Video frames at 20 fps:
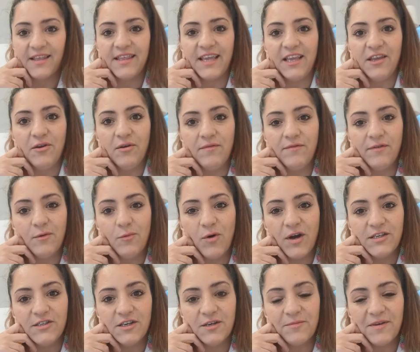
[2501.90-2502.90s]
Thank you for
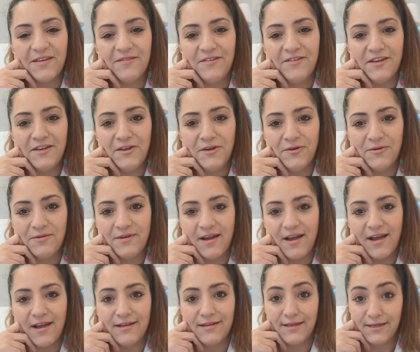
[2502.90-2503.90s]
watching my video.
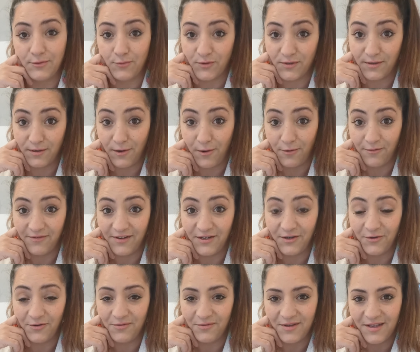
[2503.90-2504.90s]
This was a long
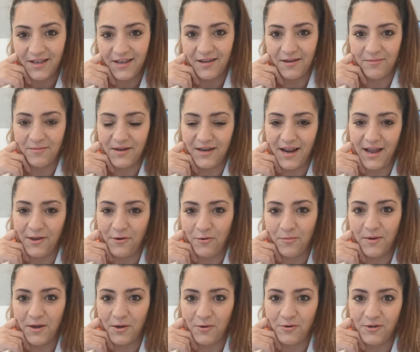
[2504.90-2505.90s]
video, but I
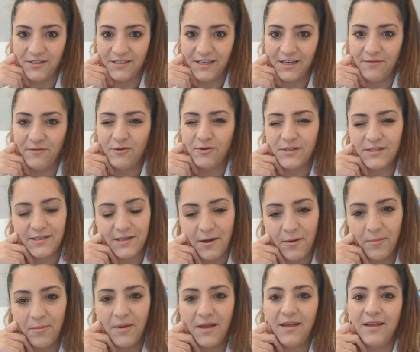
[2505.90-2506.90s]
hope I could give you
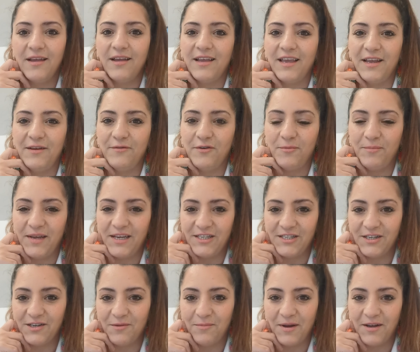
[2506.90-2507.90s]
some
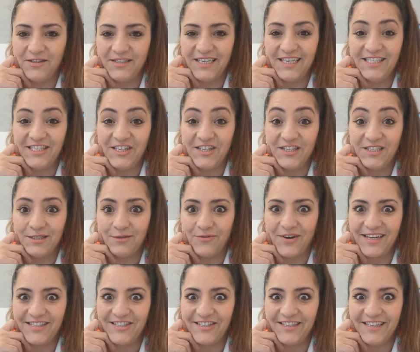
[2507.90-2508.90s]
information about teaching
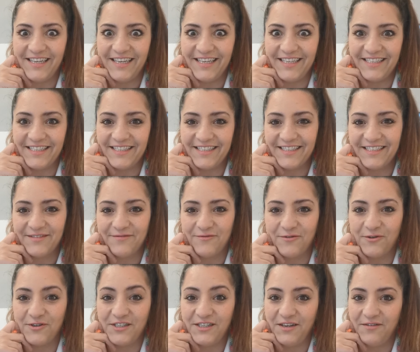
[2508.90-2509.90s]
strategies
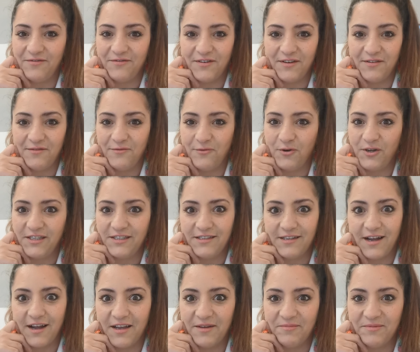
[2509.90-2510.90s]
for different voice
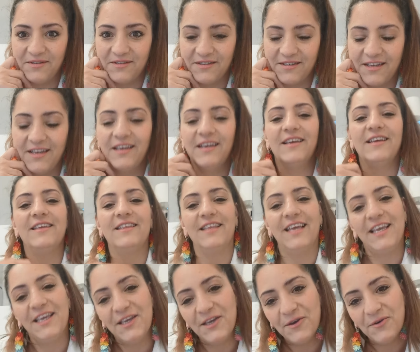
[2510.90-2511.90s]
types.
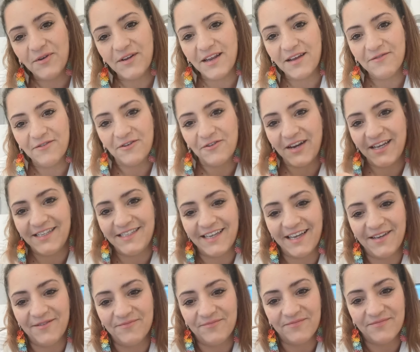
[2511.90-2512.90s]
Thank you and have a great
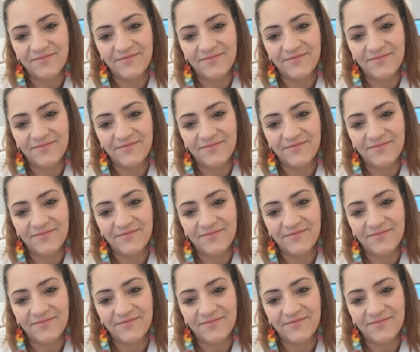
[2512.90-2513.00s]
day.